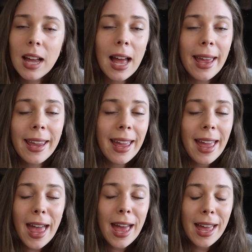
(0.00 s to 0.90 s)
I
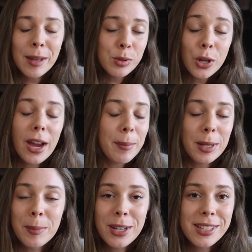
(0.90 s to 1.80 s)
am so
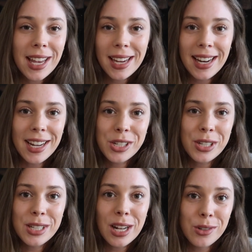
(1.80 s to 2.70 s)
happy because I can
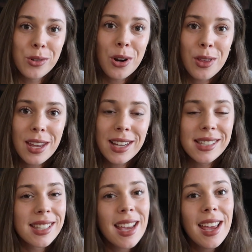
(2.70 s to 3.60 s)
actually start to grow
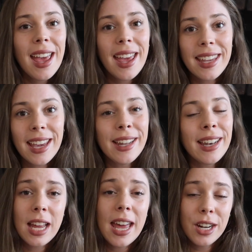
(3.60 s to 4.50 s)
things
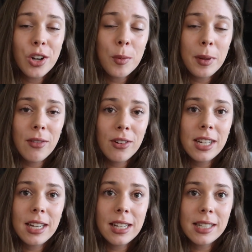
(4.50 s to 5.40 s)
again and it not be
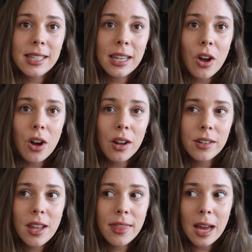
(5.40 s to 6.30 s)
ridiculously
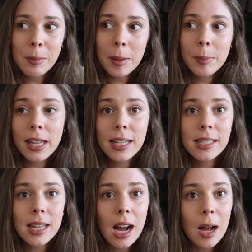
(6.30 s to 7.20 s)
hot that my
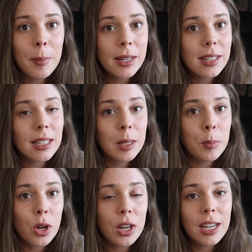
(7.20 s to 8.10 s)
plants are basically
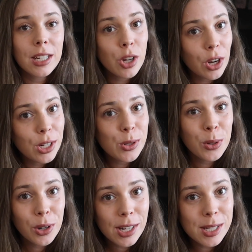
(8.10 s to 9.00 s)
burning and turning
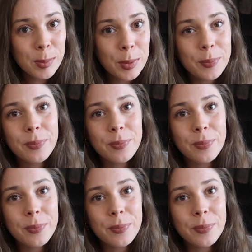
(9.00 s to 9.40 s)
to a crisp.